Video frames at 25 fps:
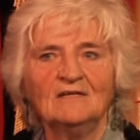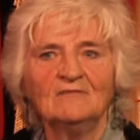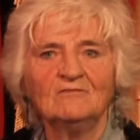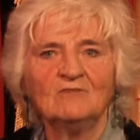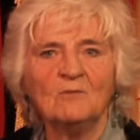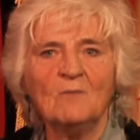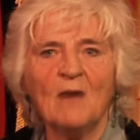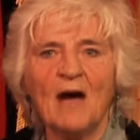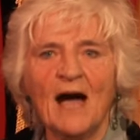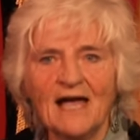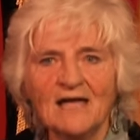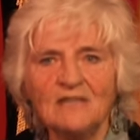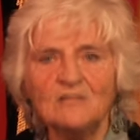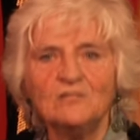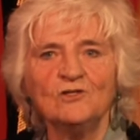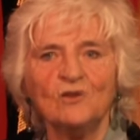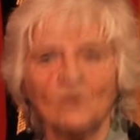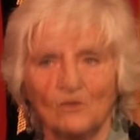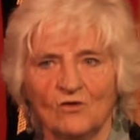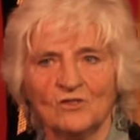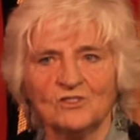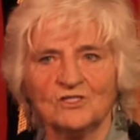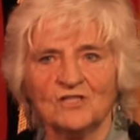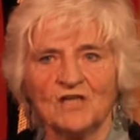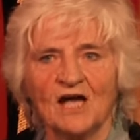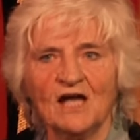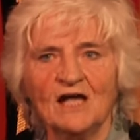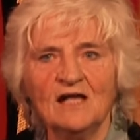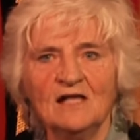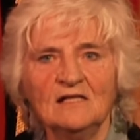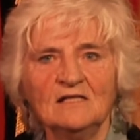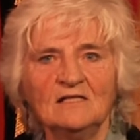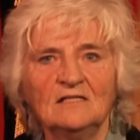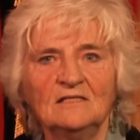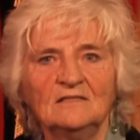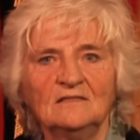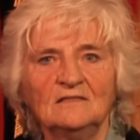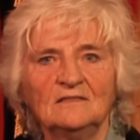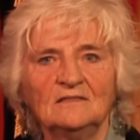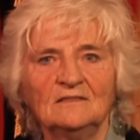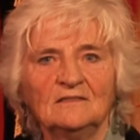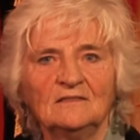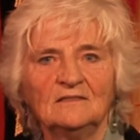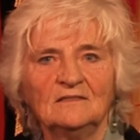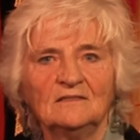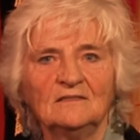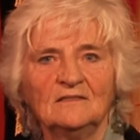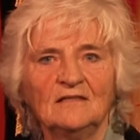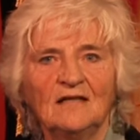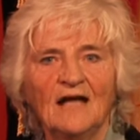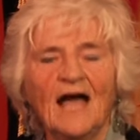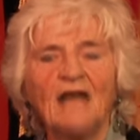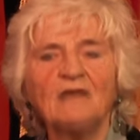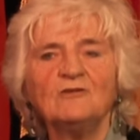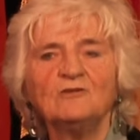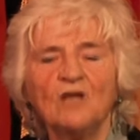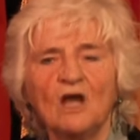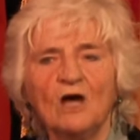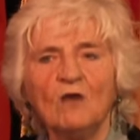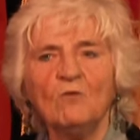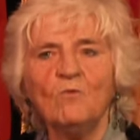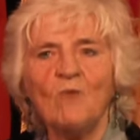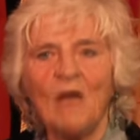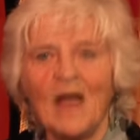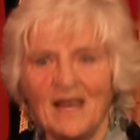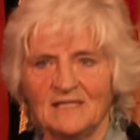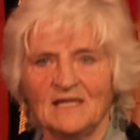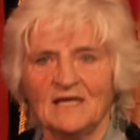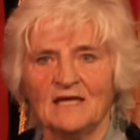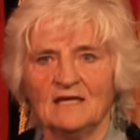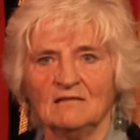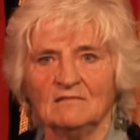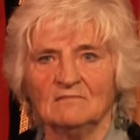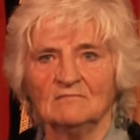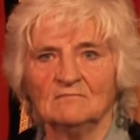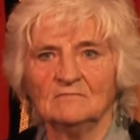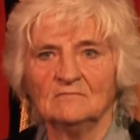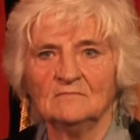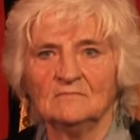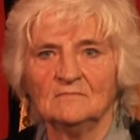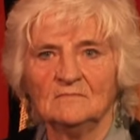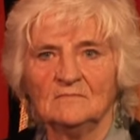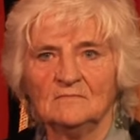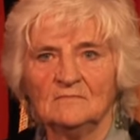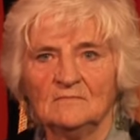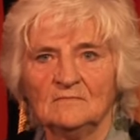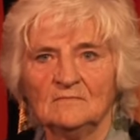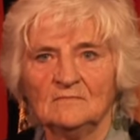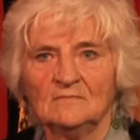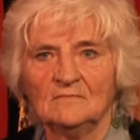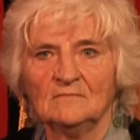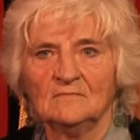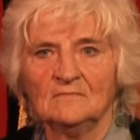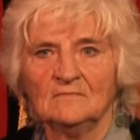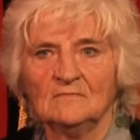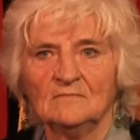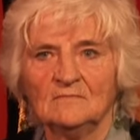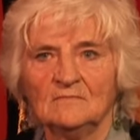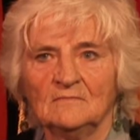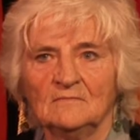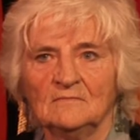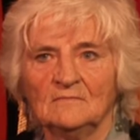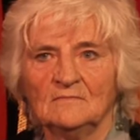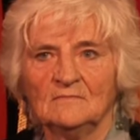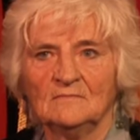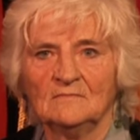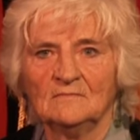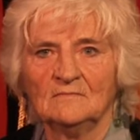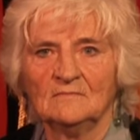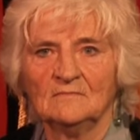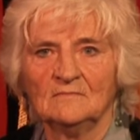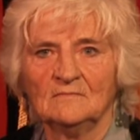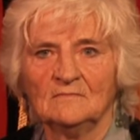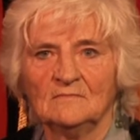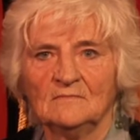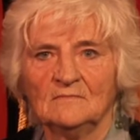to my daughter at her wedding. Thank you, Mother.